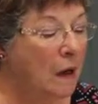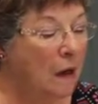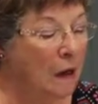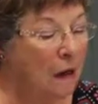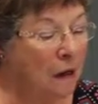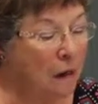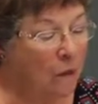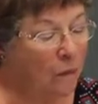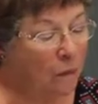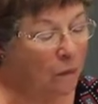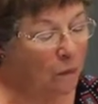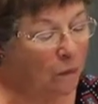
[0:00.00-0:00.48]

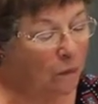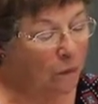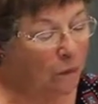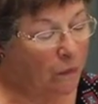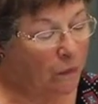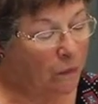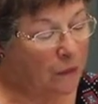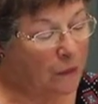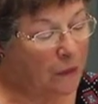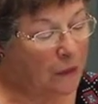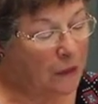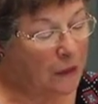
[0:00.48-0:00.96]

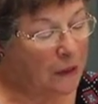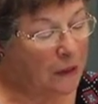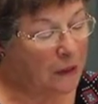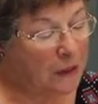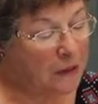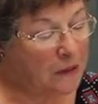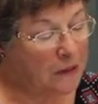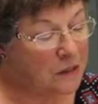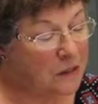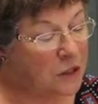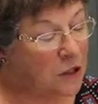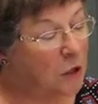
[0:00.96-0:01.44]

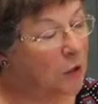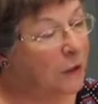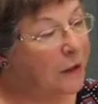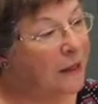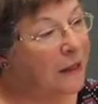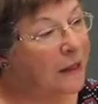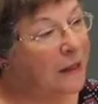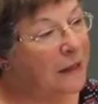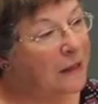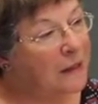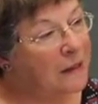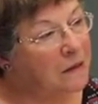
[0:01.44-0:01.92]
And so
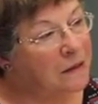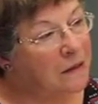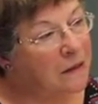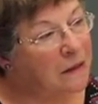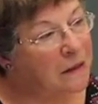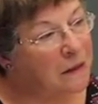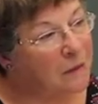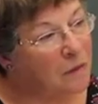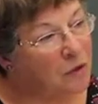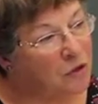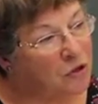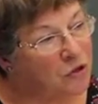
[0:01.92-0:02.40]

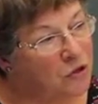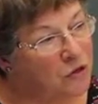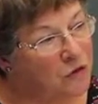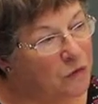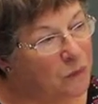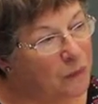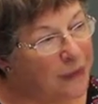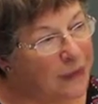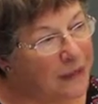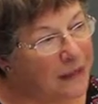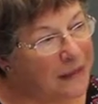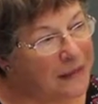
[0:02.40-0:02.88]
he must
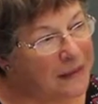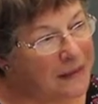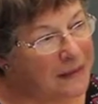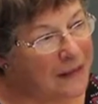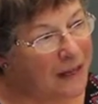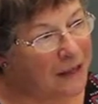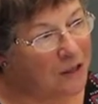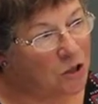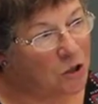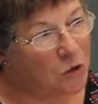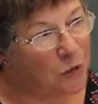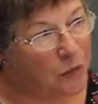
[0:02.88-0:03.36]
have been
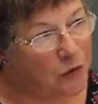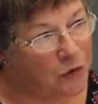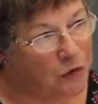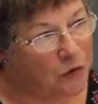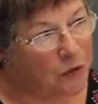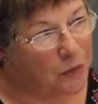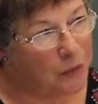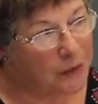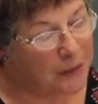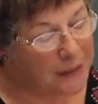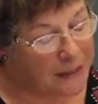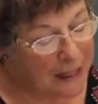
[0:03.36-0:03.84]
sent to
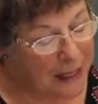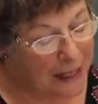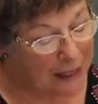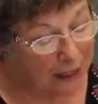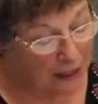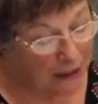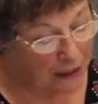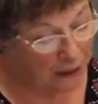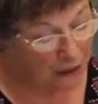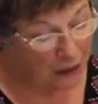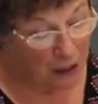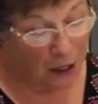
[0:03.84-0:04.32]
another
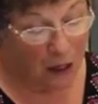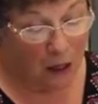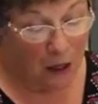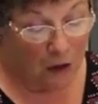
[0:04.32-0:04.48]
battalion.